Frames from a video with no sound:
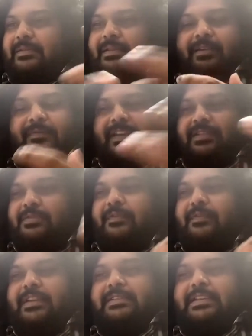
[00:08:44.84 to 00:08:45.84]
a
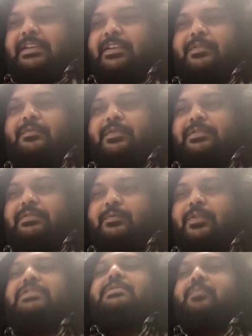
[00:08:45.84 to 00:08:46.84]
face-to-face interview
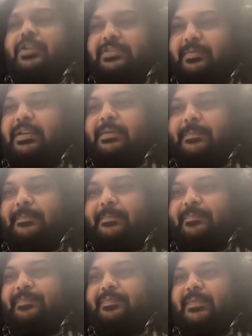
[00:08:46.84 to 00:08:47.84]
wasn't possible,
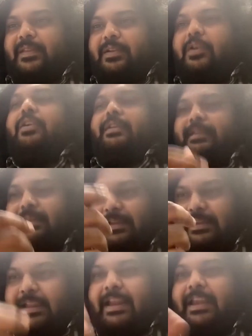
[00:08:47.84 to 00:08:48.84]
or
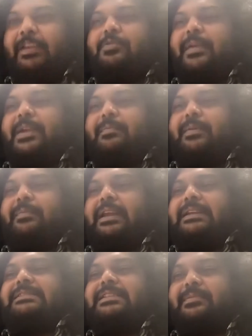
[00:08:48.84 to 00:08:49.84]
getting to meet people and
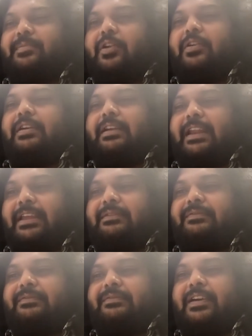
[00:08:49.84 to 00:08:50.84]
see the product live,
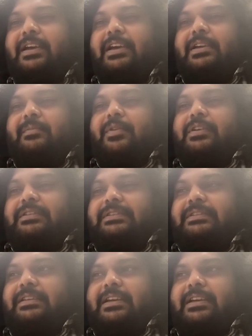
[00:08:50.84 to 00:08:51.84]
because
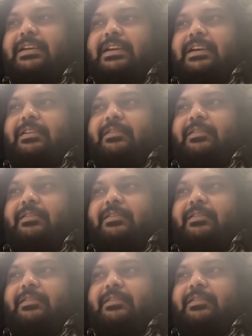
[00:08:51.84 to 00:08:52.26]
when you